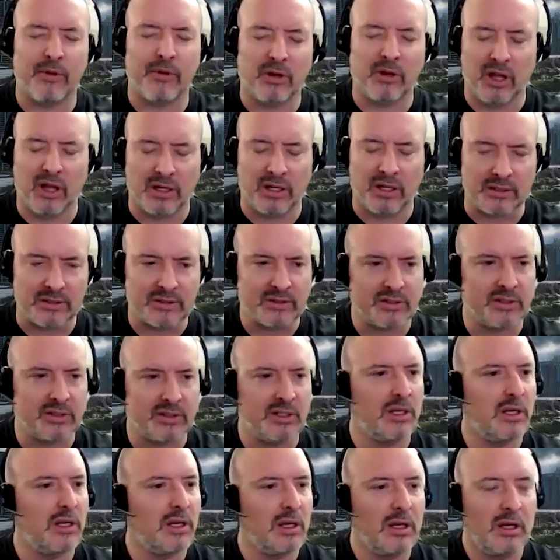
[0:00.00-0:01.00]
of their lungs.
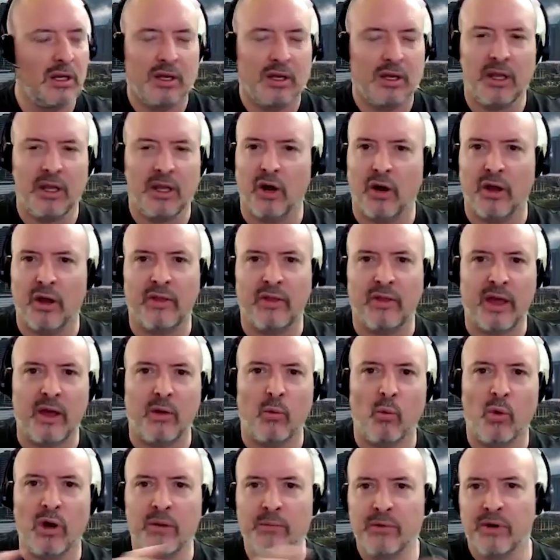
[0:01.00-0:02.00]
You know, and that
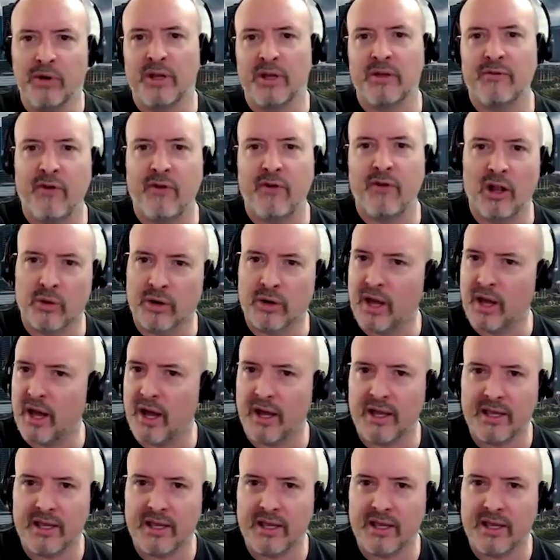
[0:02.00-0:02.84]
one million follower guy,